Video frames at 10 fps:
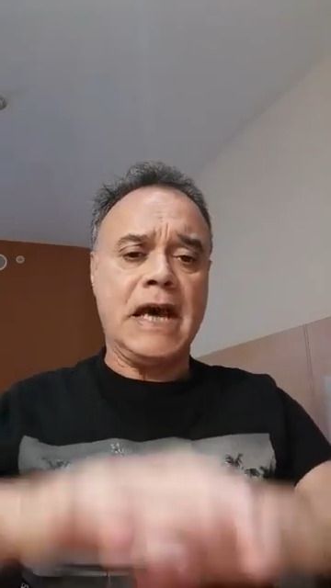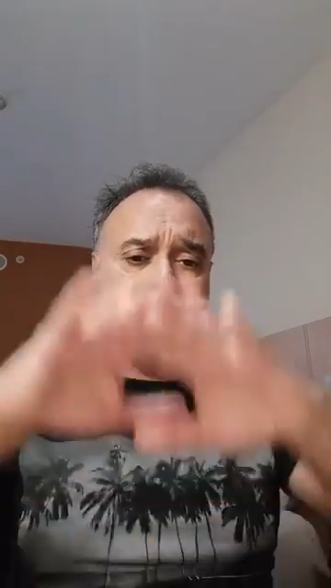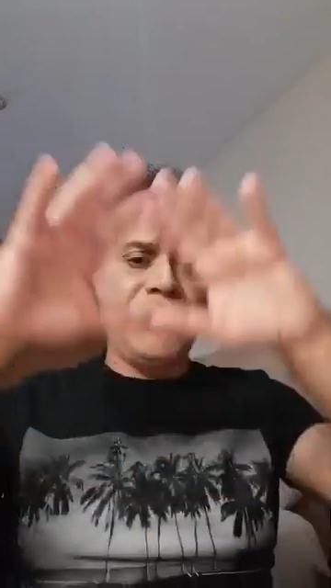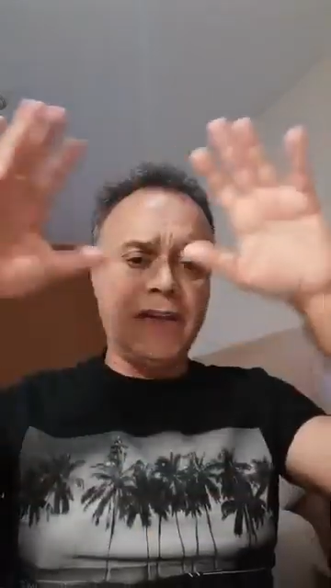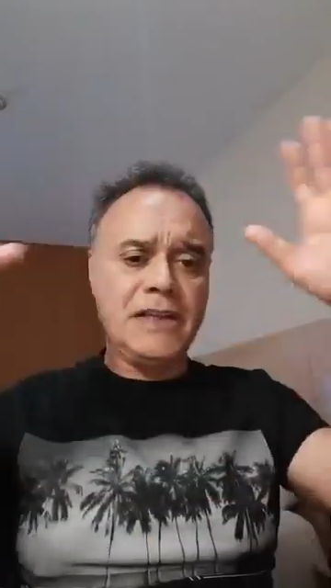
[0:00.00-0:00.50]

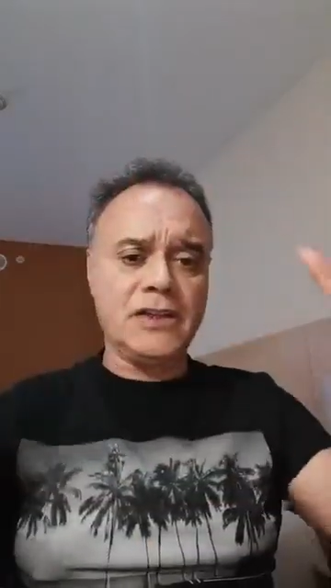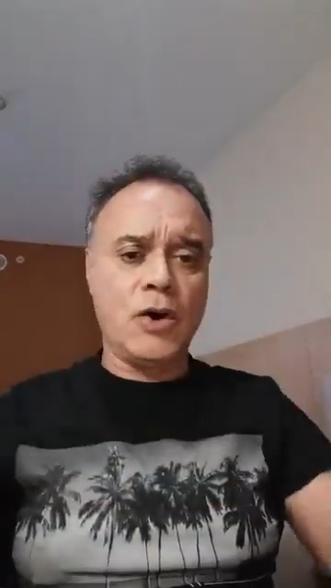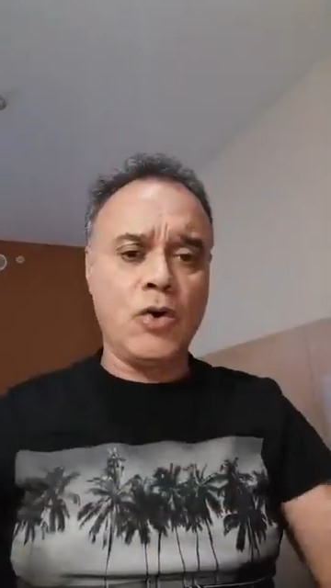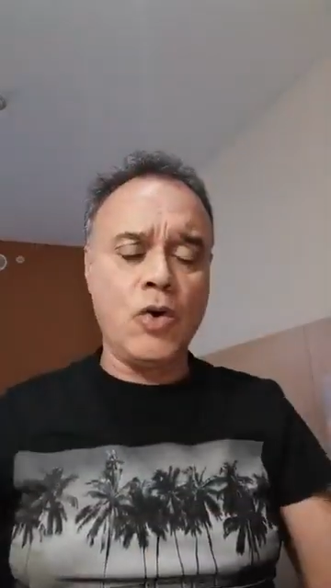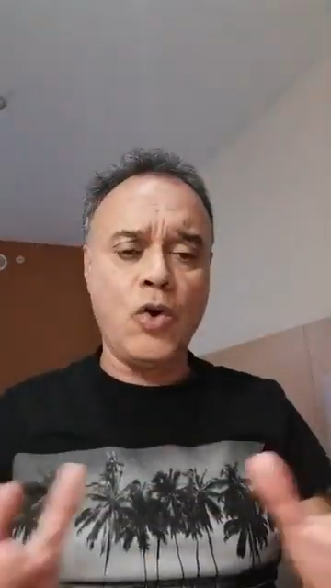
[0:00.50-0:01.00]
affecting
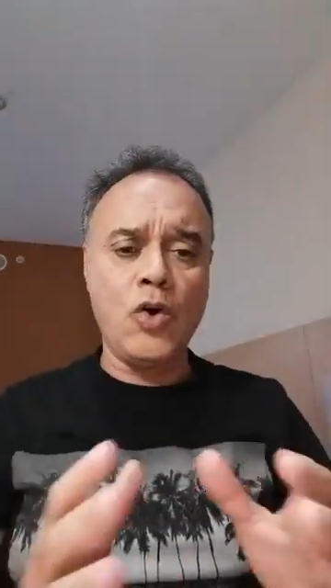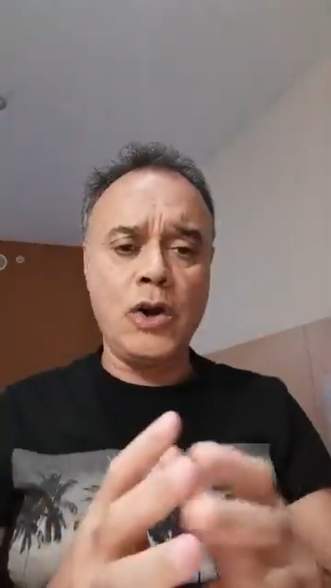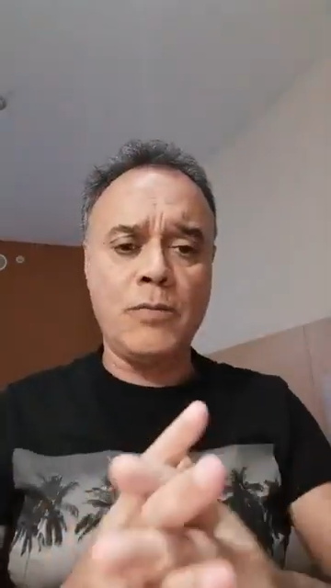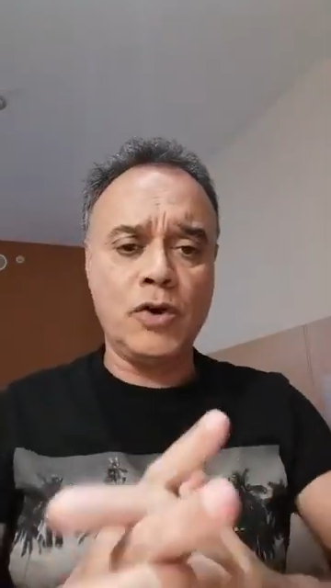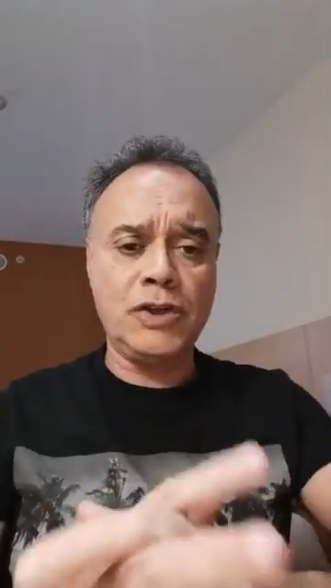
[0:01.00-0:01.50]
the
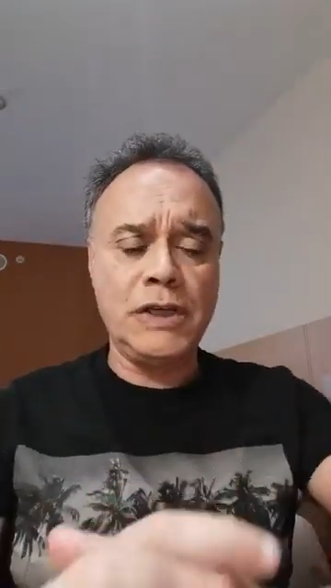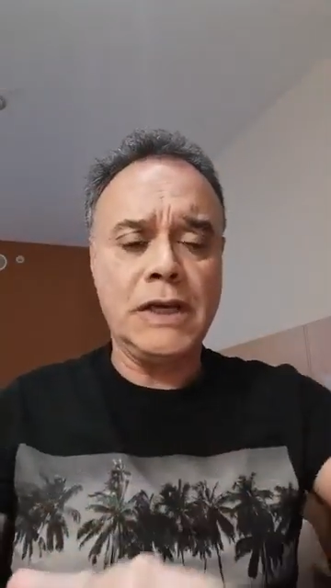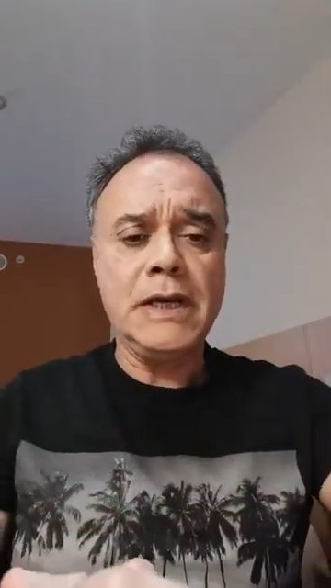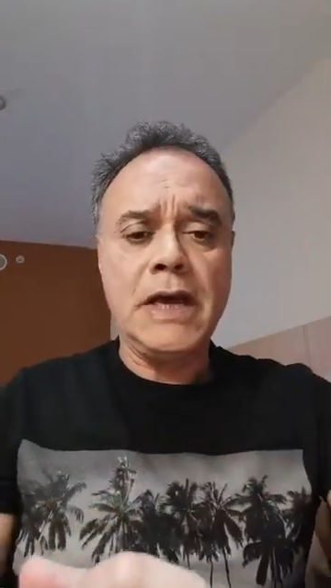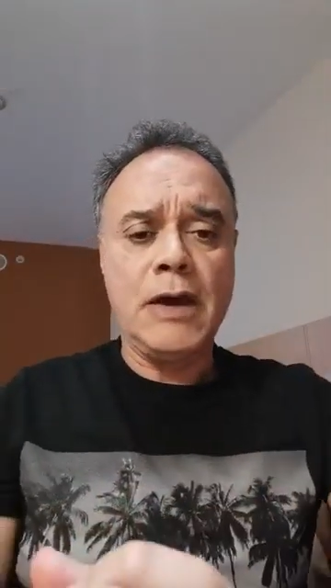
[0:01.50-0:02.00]
whole
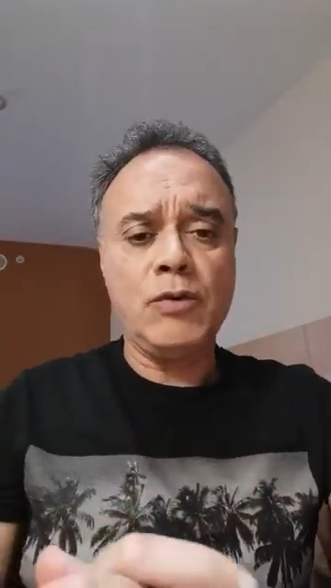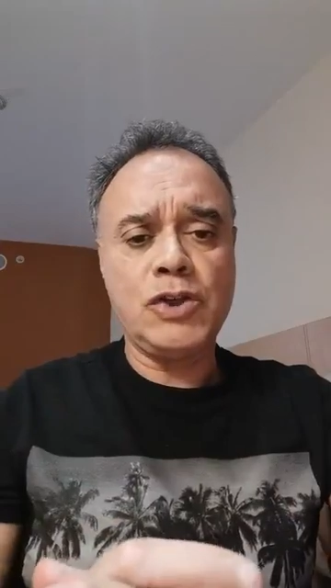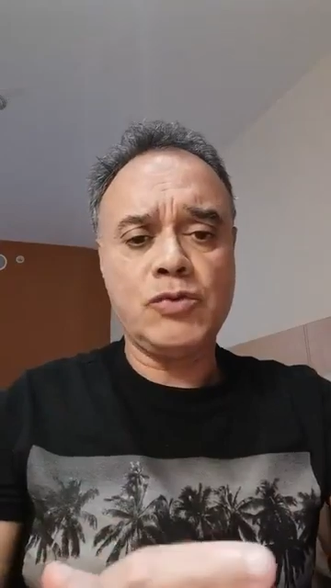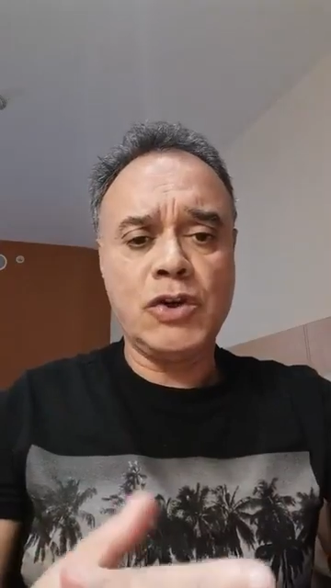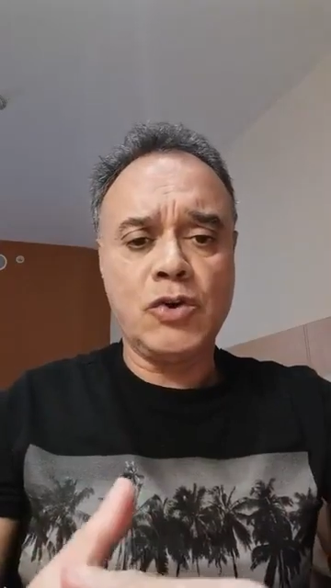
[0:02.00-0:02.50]
body,
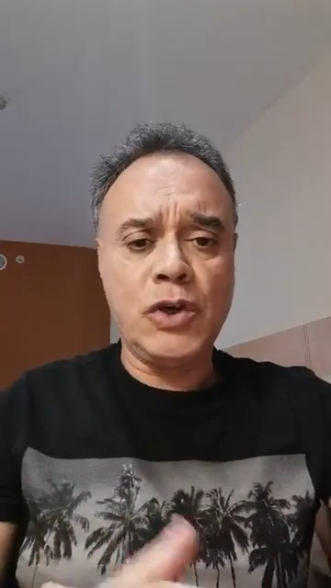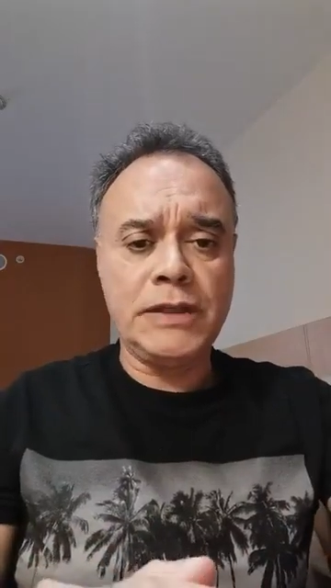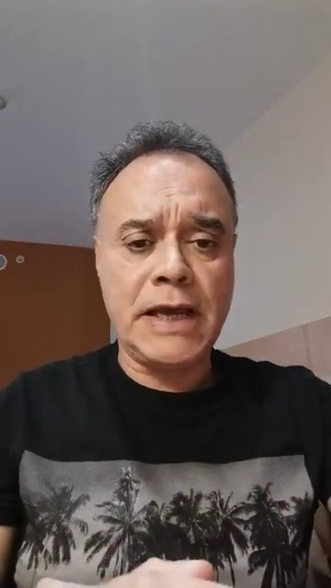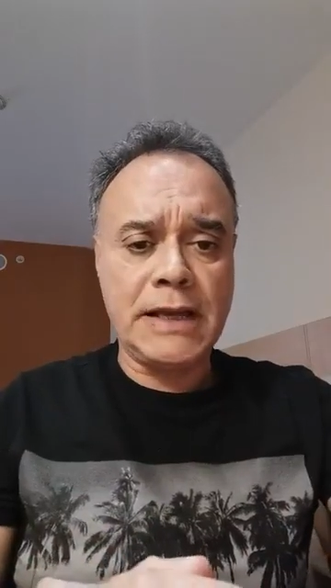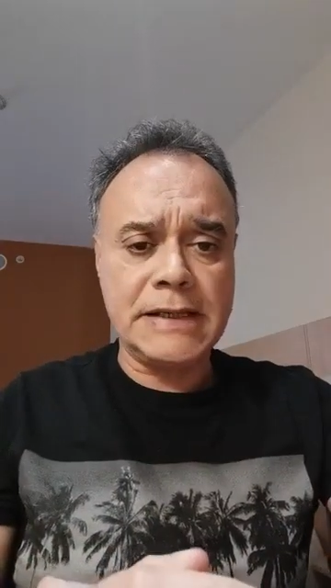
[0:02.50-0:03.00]
which we call
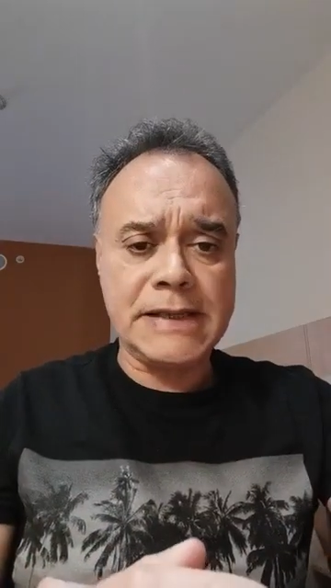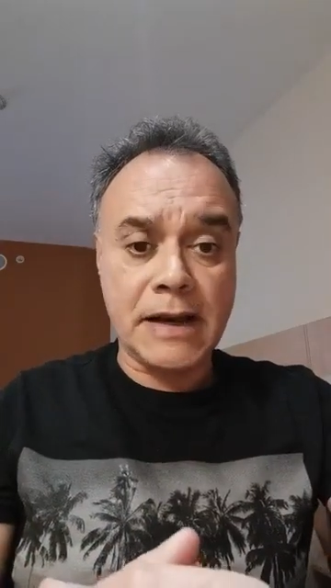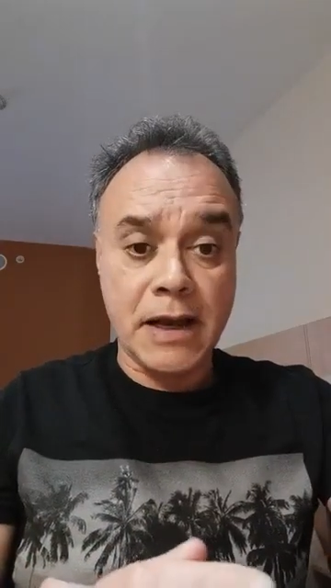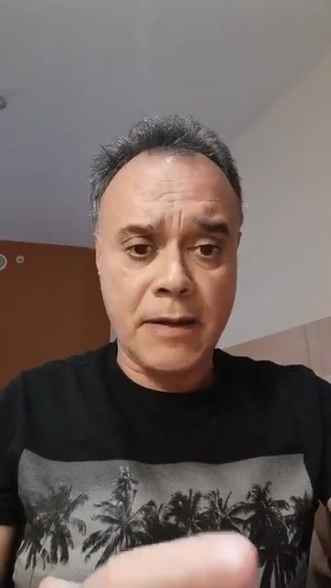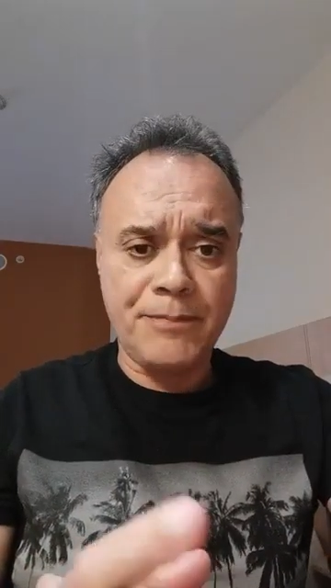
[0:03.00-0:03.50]
it
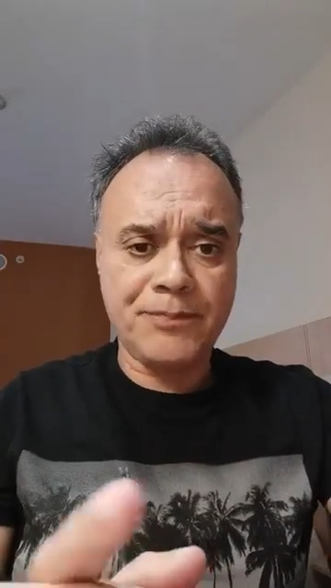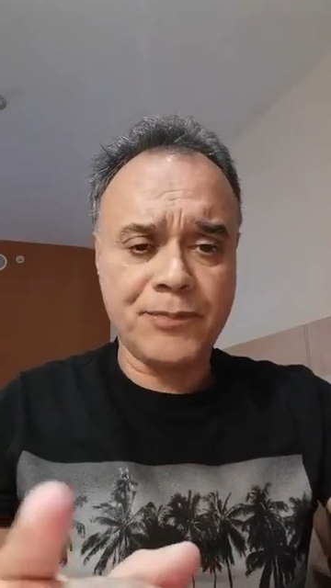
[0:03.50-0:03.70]
anasarca,